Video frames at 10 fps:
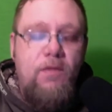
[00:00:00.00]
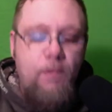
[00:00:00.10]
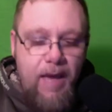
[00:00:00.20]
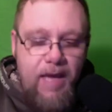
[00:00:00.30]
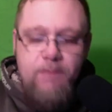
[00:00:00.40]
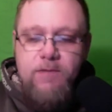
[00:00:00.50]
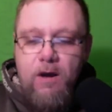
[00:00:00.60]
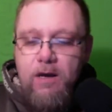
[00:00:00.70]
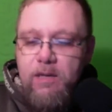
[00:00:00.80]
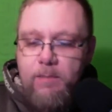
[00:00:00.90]
The man I'm
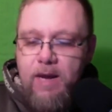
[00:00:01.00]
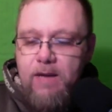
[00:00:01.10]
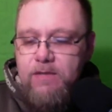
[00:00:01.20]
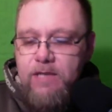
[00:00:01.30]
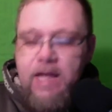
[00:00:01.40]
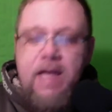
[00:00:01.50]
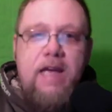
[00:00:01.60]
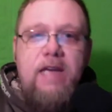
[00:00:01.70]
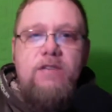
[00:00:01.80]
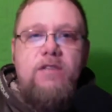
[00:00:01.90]
talking about today
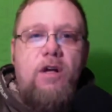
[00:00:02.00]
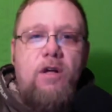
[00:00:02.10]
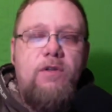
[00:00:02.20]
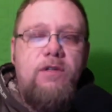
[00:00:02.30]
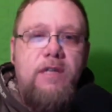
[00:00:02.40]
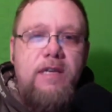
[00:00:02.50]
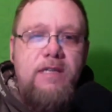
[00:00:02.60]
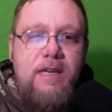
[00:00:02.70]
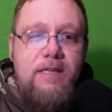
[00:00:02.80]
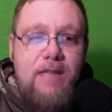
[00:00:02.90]
is called,
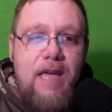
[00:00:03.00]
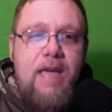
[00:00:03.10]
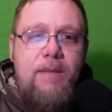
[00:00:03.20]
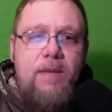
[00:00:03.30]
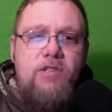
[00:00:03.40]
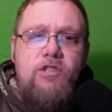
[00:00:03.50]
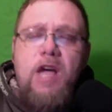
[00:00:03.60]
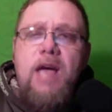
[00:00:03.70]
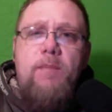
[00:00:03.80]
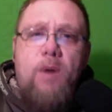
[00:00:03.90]
his name is
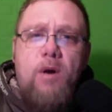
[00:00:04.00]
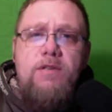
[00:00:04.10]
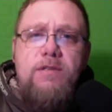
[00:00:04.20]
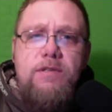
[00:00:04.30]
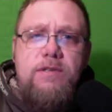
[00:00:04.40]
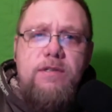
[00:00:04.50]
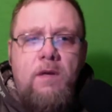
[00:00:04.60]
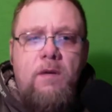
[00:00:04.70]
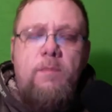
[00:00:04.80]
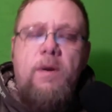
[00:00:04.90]
Jack Parsons.
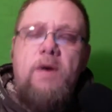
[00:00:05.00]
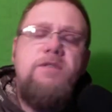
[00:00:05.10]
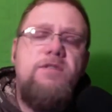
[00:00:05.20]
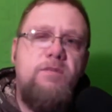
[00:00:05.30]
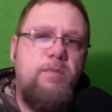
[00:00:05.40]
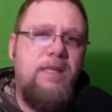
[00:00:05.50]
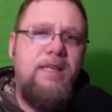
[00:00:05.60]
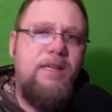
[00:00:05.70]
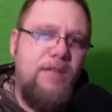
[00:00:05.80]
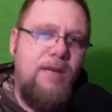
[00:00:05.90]
Parsons
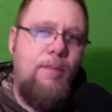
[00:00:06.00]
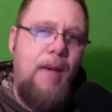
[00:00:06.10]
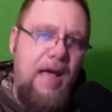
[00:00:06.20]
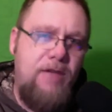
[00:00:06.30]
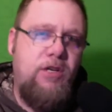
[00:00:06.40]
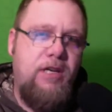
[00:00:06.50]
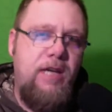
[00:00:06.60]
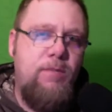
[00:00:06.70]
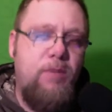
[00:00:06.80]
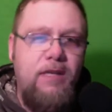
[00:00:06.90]
believed in magic.
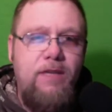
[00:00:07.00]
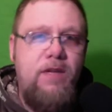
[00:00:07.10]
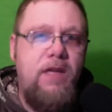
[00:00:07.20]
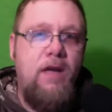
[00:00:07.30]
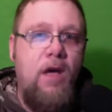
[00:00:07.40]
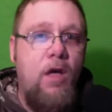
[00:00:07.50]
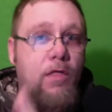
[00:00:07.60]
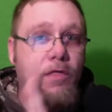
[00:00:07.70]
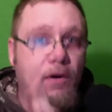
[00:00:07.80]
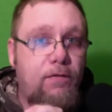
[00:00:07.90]
He believed in
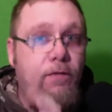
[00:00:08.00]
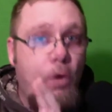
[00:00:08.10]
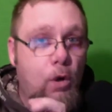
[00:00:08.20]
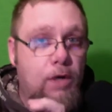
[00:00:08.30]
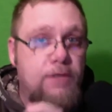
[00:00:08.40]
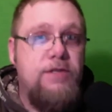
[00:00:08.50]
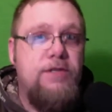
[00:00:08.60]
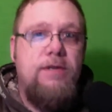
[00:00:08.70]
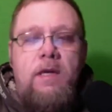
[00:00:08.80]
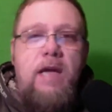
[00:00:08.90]
the
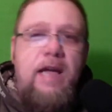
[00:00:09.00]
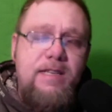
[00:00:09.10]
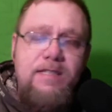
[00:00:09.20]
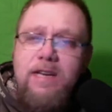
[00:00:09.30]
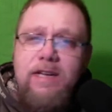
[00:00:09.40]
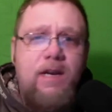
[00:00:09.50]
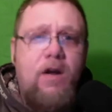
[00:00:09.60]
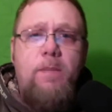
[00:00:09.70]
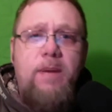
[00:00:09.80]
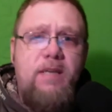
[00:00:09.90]
Force. And he said it could
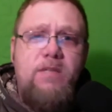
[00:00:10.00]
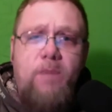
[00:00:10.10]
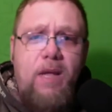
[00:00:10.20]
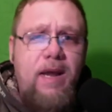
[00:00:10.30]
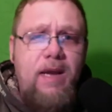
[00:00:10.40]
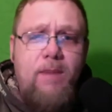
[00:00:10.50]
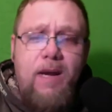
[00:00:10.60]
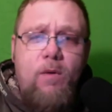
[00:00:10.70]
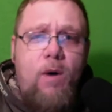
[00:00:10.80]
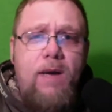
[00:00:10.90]
all be explained by
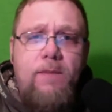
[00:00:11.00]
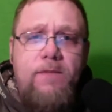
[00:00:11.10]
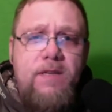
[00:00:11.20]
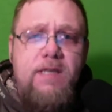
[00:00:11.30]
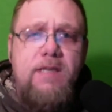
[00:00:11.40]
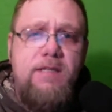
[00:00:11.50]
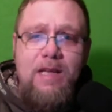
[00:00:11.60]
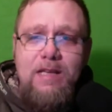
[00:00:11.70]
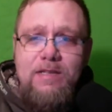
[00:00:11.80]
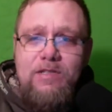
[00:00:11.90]
quantum physics.
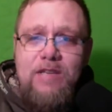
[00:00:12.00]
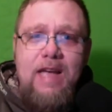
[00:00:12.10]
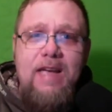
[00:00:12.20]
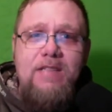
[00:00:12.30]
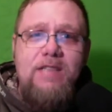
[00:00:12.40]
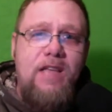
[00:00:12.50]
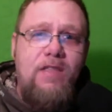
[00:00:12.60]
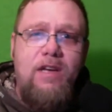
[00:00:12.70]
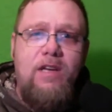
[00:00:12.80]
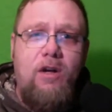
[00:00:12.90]
Science and
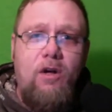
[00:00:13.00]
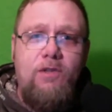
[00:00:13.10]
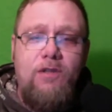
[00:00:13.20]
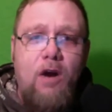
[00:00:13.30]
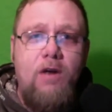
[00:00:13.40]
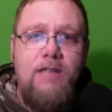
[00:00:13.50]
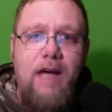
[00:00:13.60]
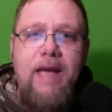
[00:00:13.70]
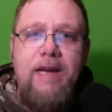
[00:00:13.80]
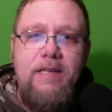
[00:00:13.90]
the occult are
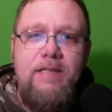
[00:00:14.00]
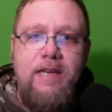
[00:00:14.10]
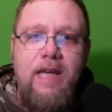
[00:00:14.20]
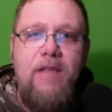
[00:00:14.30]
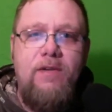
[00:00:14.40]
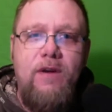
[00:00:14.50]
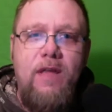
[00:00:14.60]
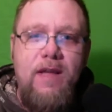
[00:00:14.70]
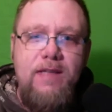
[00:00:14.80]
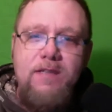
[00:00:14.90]
tied in together.
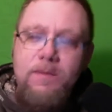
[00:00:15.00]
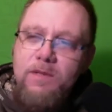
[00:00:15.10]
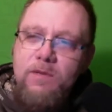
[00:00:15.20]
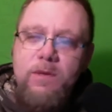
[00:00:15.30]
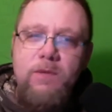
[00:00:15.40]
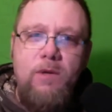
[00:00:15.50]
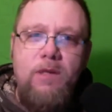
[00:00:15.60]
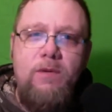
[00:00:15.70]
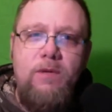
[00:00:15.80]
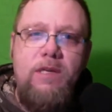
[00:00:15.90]
And that's something that we
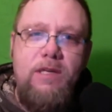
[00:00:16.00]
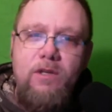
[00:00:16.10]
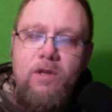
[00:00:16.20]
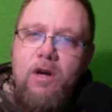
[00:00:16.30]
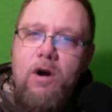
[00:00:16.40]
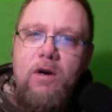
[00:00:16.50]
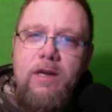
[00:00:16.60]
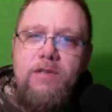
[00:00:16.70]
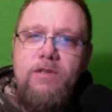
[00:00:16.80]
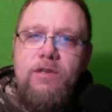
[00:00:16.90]
really need to look hard
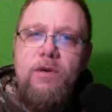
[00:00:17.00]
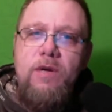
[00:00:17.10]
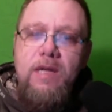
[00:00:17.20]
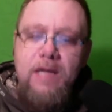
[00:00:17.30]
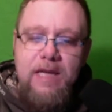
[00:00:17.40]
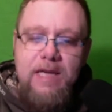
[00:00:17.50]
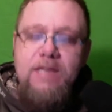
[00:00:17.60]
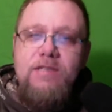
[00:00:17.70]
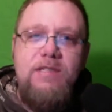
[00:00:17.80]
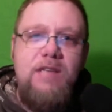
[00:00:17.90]
into.
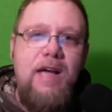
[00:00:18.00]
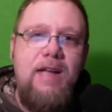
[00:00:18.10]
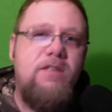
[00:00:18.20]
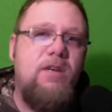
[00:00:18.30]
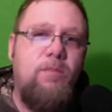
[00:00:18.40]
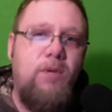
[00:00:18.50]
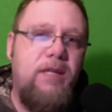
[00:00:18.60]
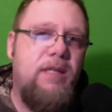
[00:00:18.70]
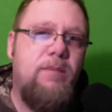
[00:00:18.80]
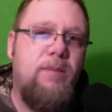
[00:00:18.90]
Is science
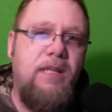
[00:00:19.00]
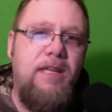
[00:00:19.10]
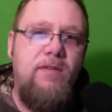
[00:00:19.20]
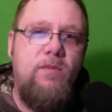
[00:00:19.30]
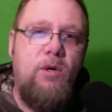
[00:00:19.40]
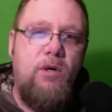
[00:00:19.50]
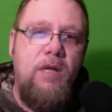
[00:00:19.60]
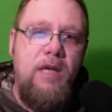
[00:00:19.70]
completely believable?